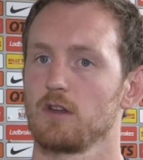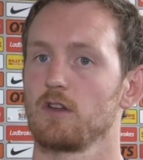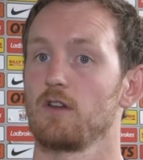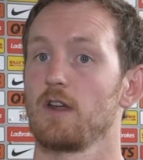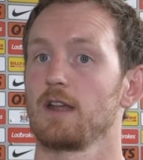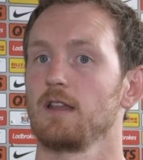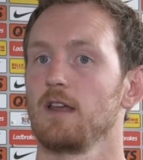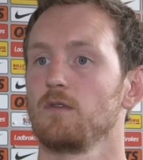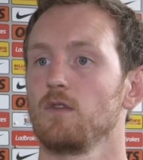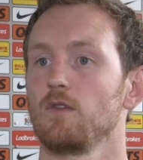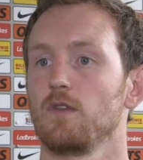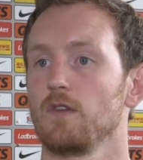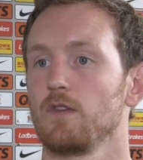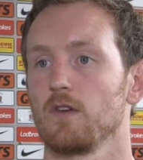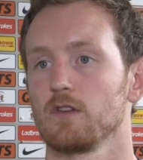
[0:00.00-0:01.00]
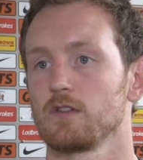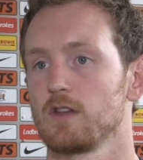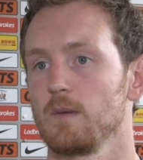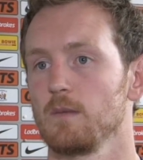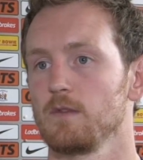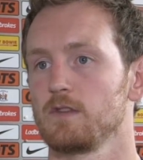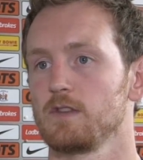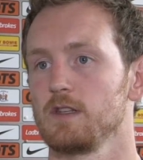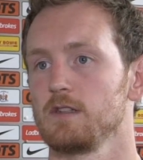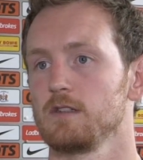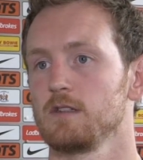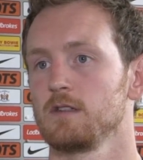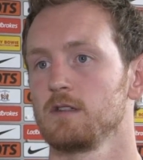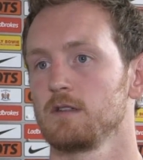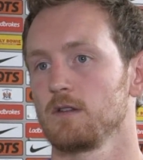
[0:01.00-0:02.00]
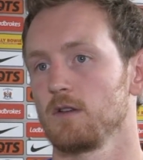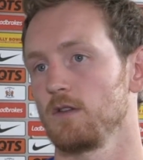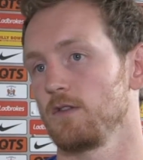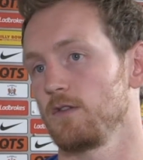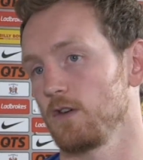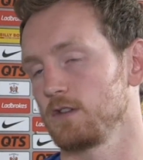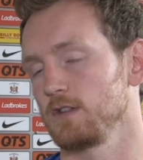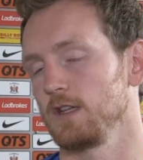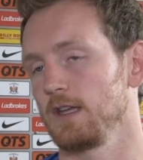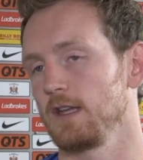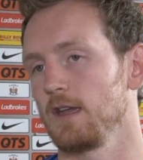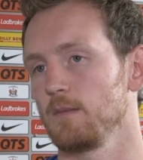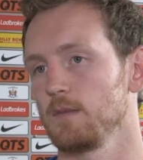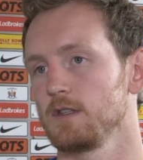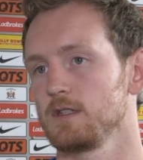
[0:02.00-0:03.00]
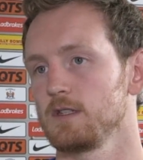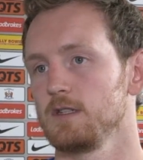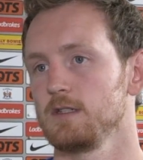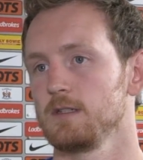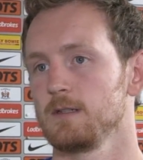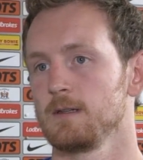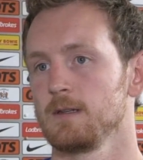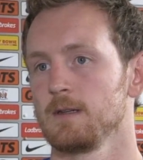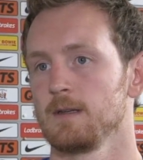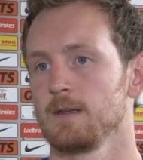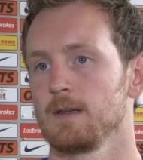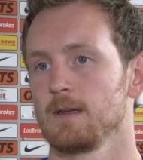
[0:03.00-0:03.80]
the correct level for the first game of the season, or the first league game of the season,